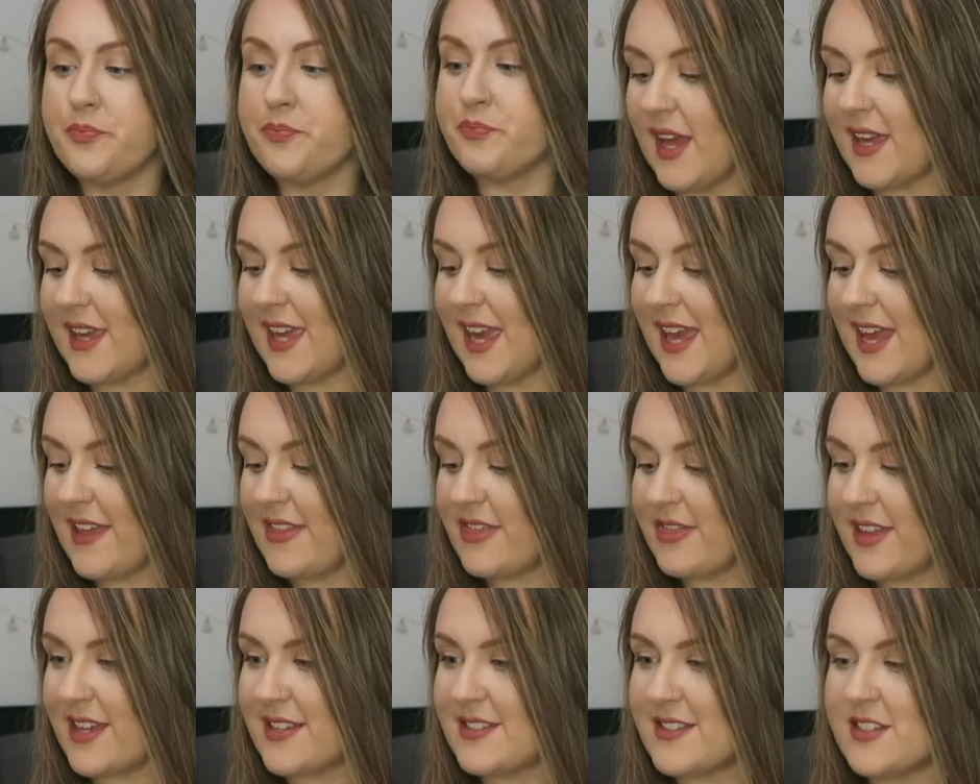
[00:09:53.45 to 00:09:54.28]

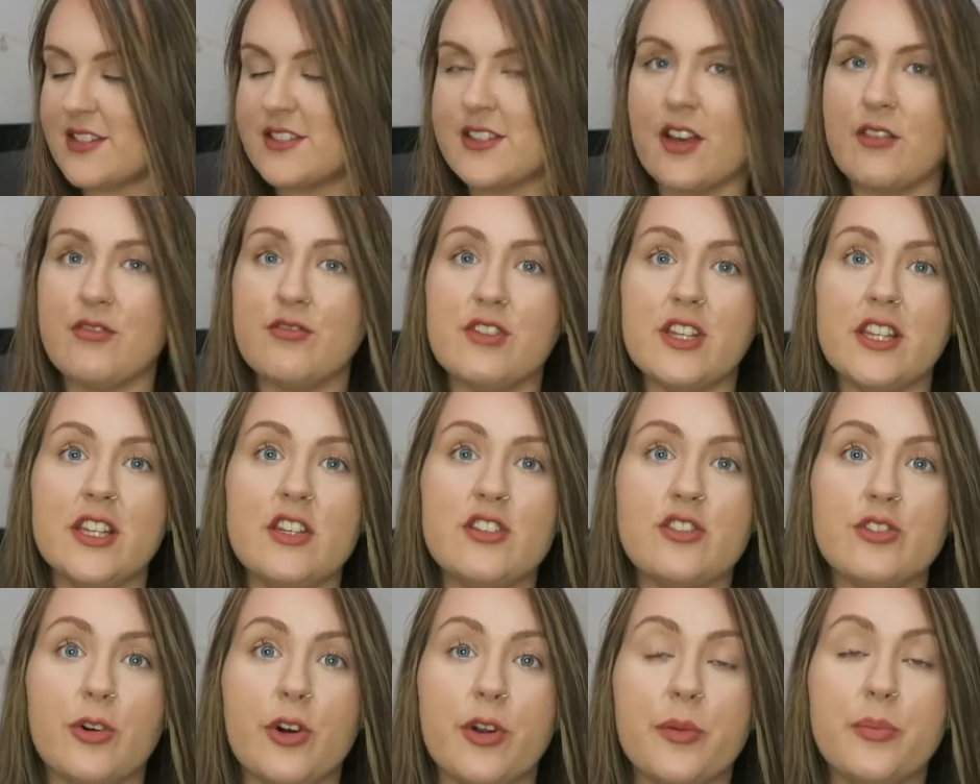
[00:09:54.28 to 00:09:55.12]
Again, this is a really
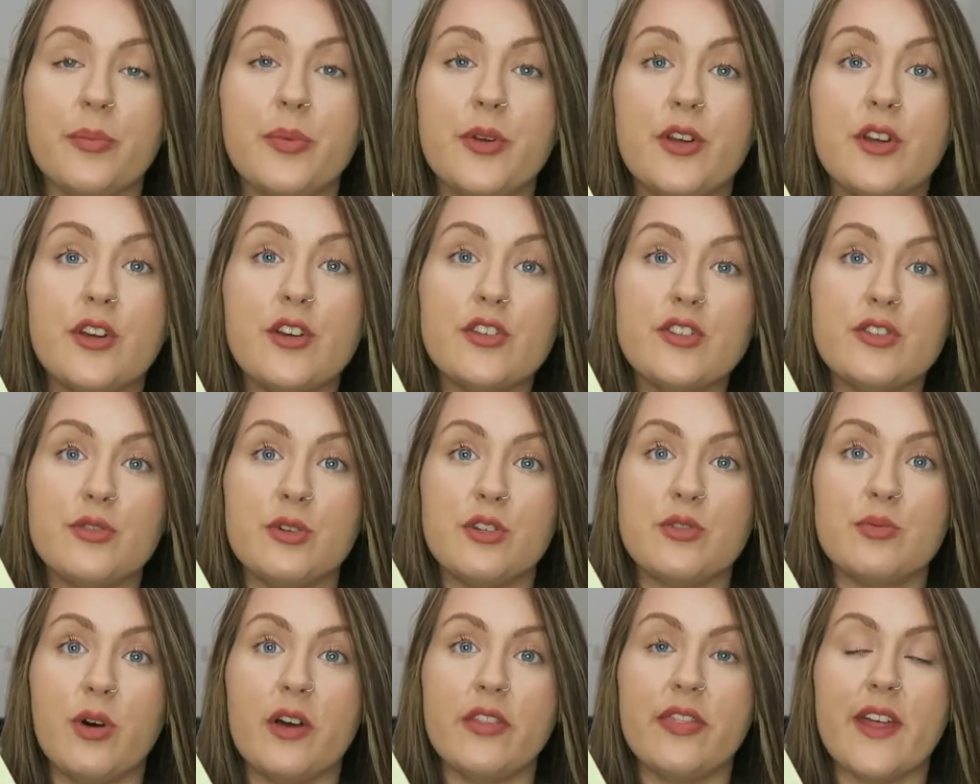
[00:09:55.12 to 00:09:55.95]
short book, so
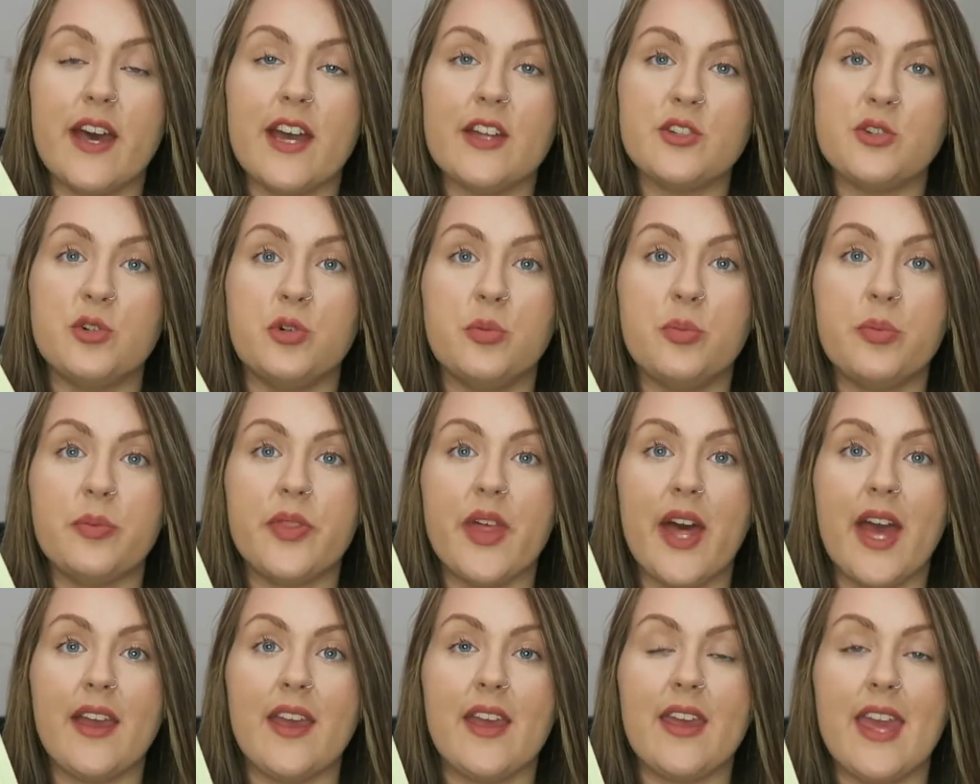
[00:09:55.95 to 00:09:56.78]
it's one that I'd hope
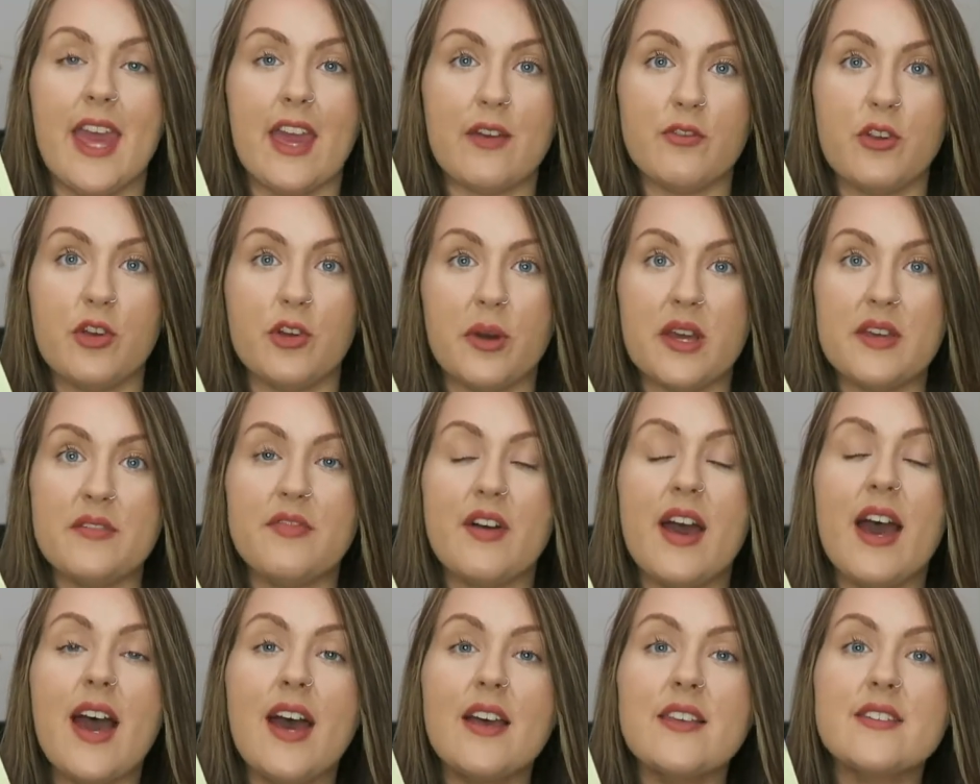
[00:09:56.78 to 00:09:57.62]
that I can get through quite
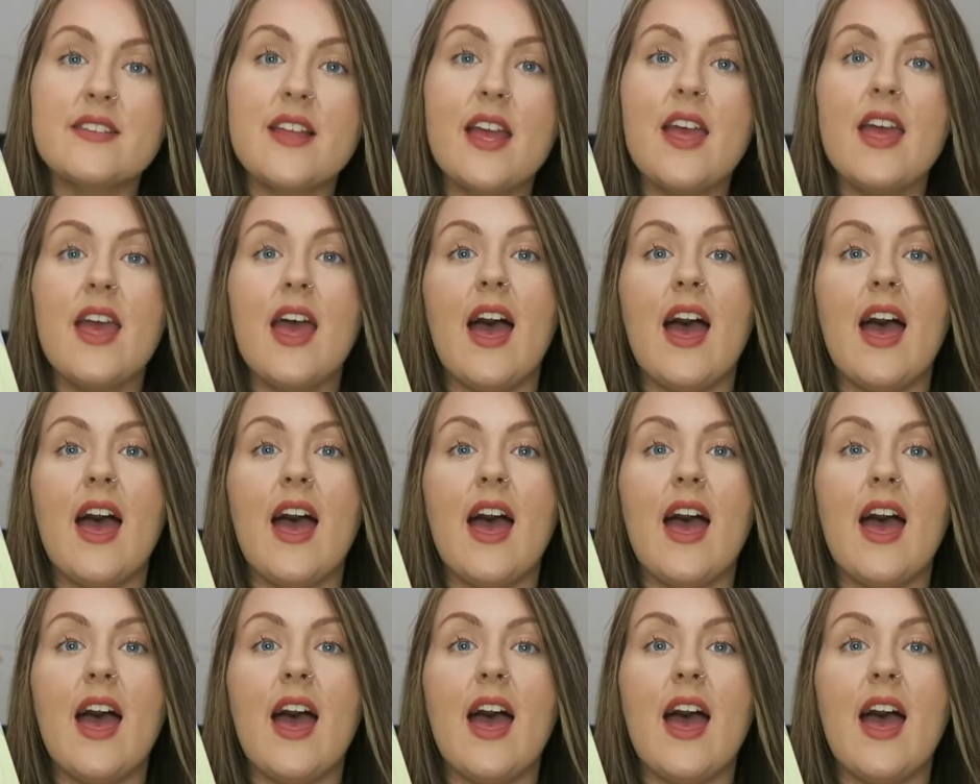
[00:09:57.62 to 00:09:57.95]
fast